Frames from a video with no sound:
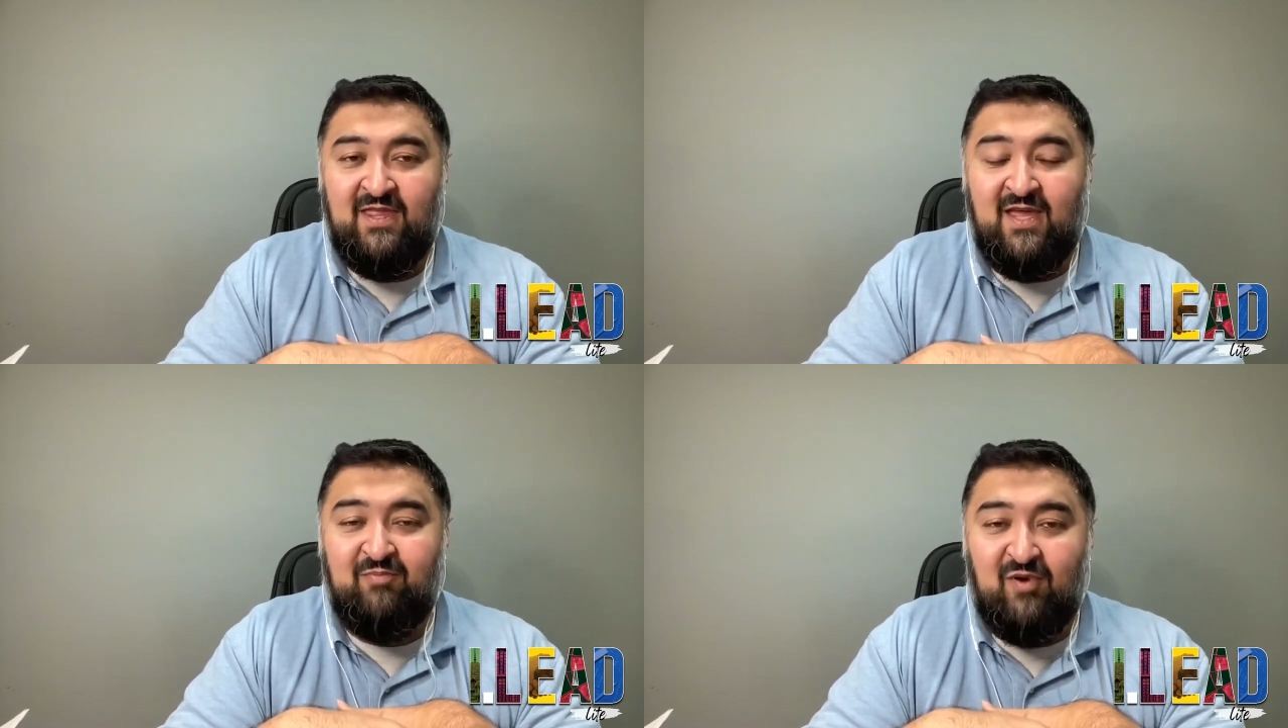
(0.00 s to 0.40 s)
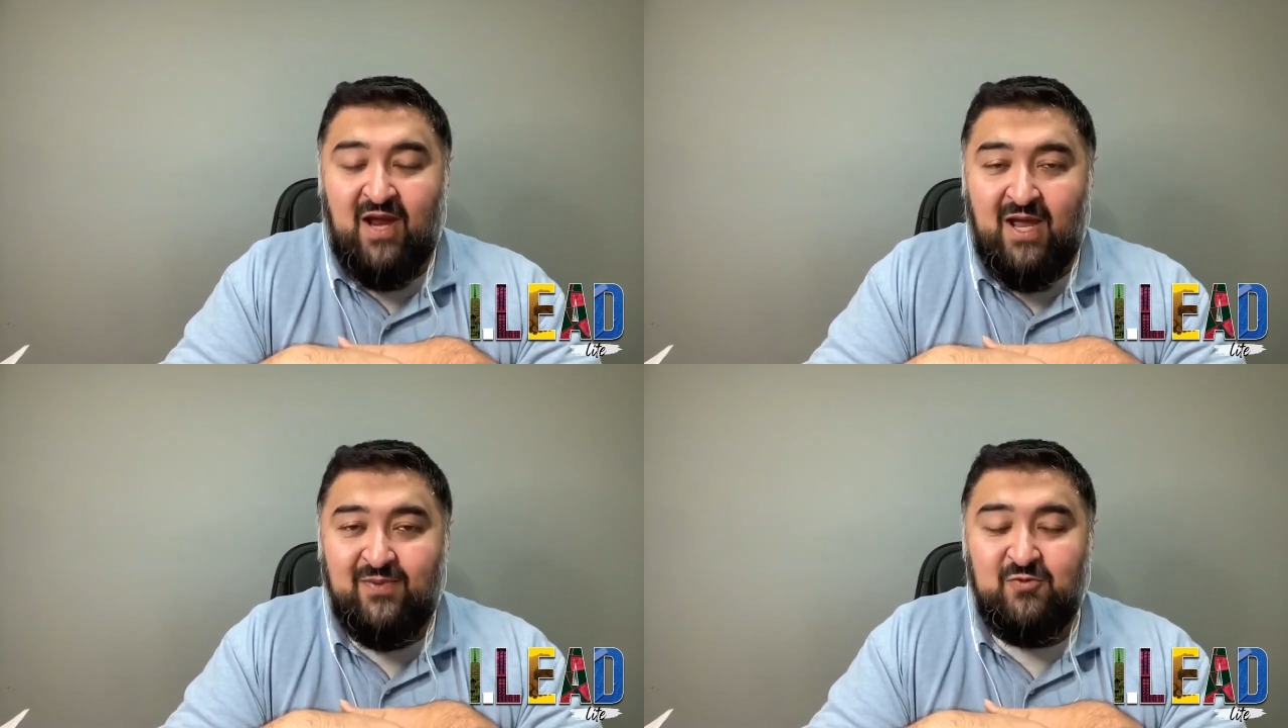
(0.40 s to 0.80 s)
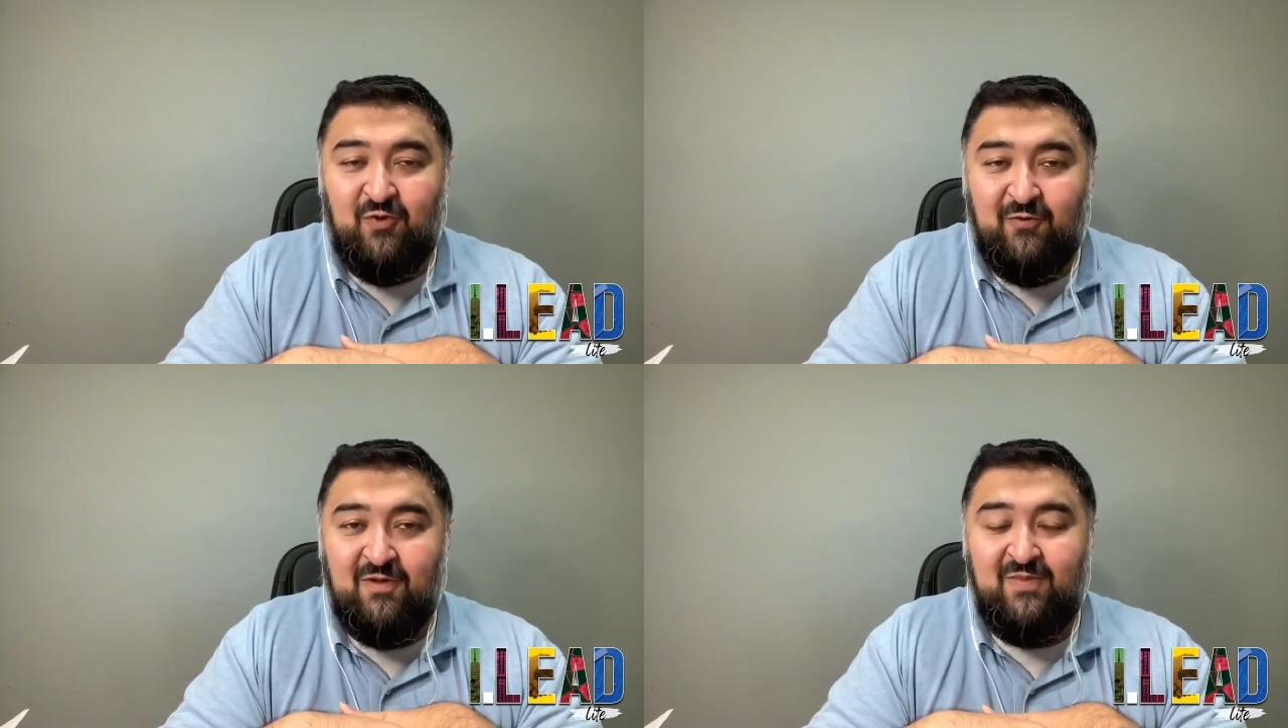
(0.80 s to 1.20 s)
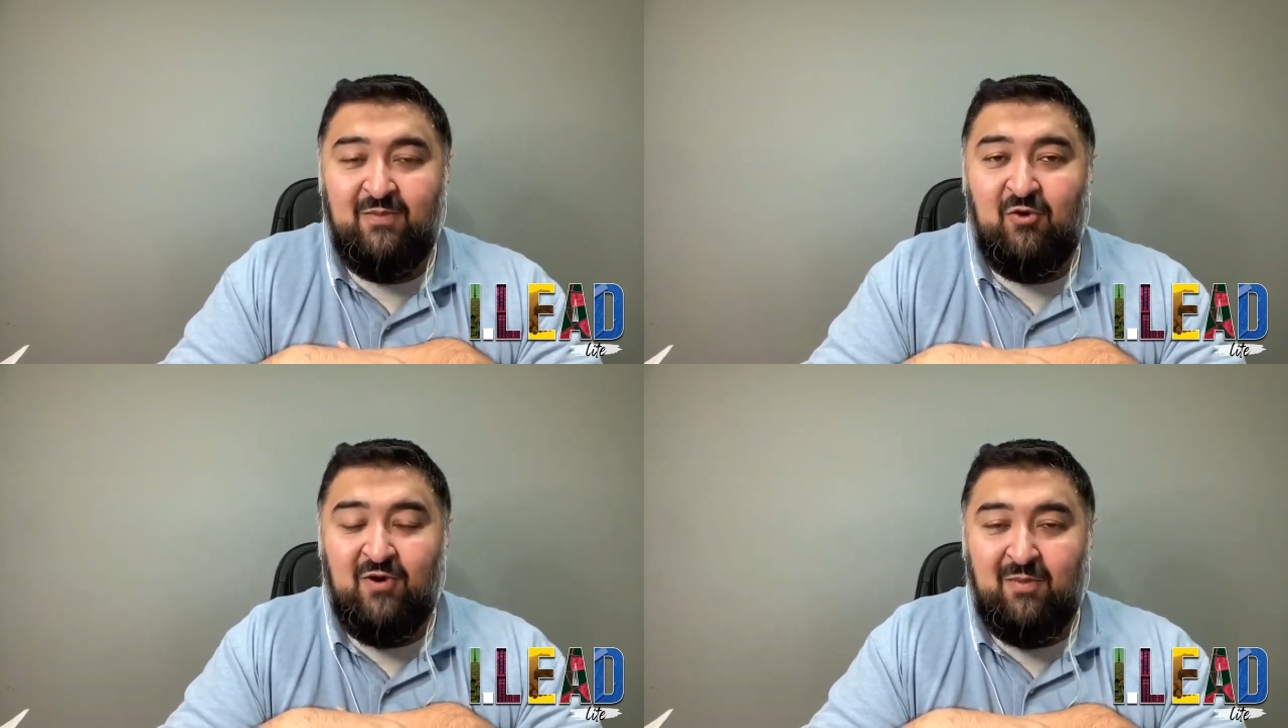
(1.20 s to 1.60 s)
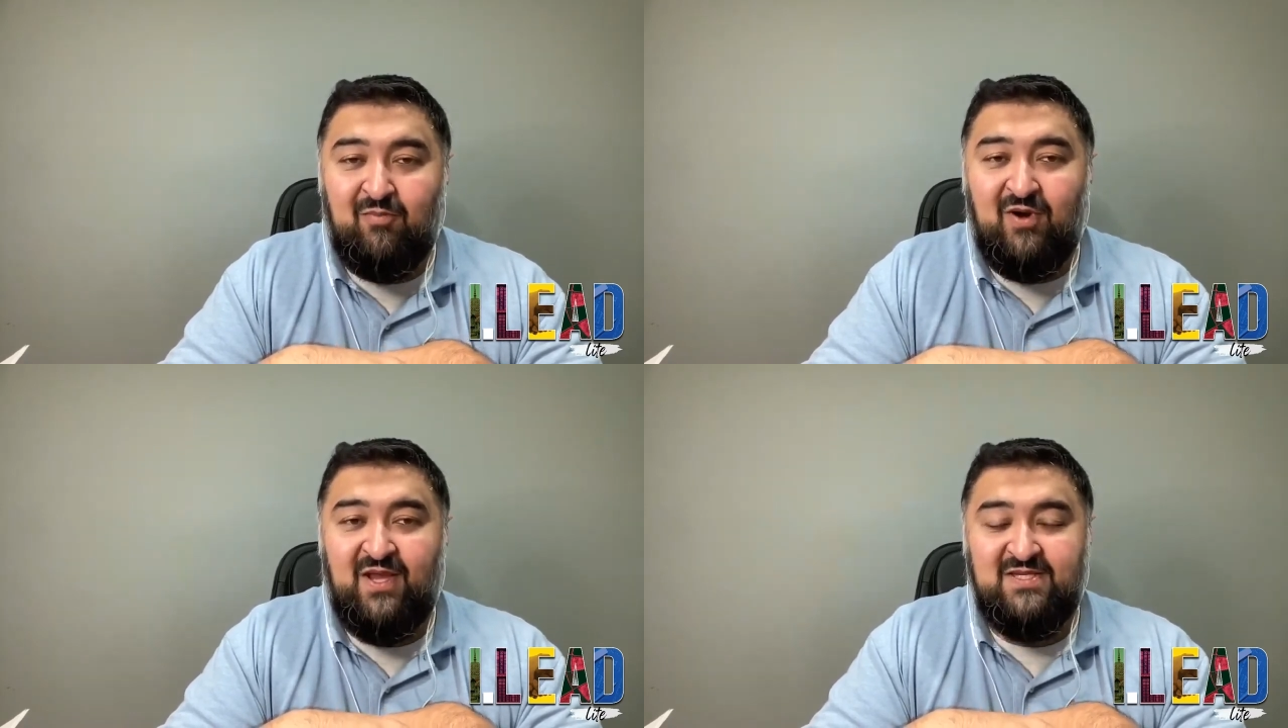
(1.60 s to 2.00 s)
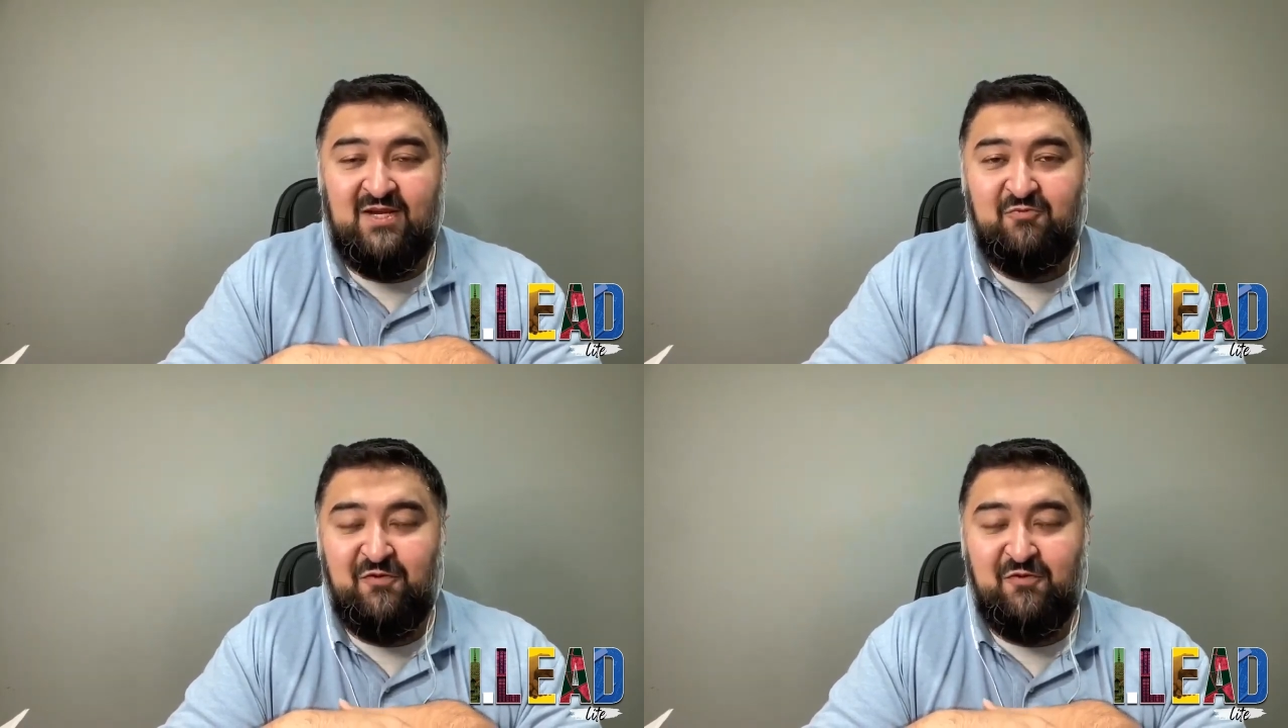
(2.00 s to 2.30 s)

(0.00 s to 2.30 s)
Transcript: that perhaps we will be more embraced and